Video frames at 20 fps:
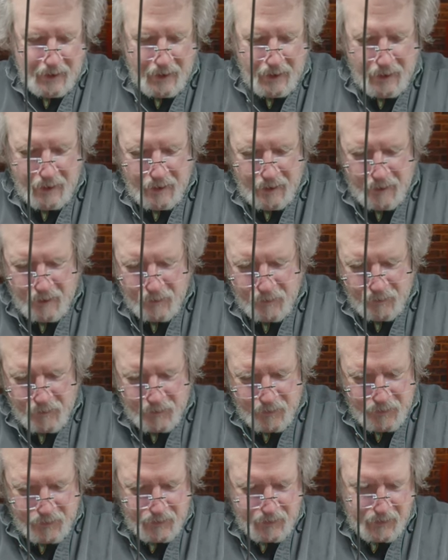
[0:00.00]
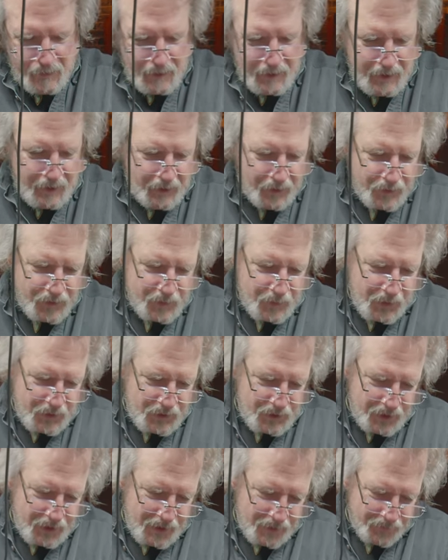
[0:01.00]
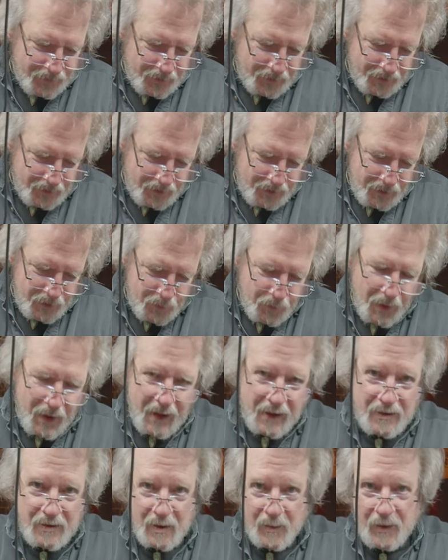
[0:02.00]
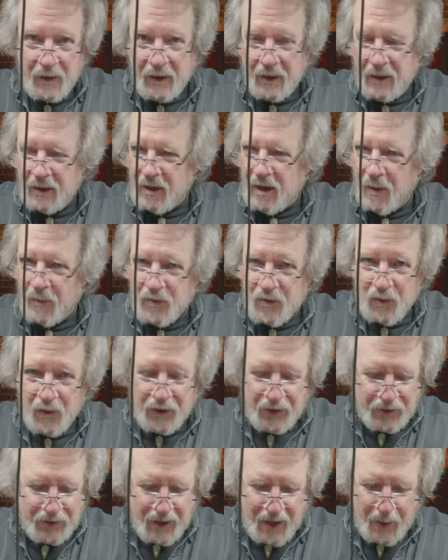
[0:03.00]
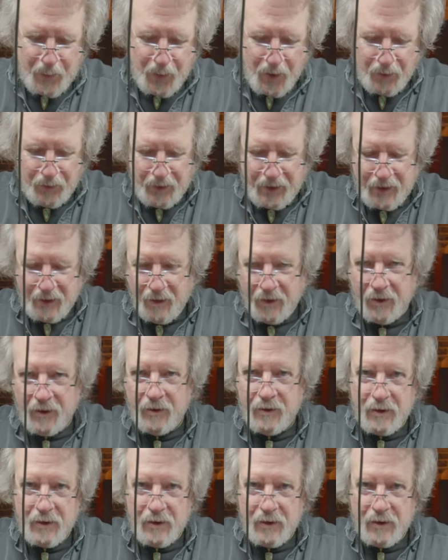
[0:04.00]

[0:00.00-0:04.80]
Um, you know, especially if uh, you buy something and it comes with a tape already on it,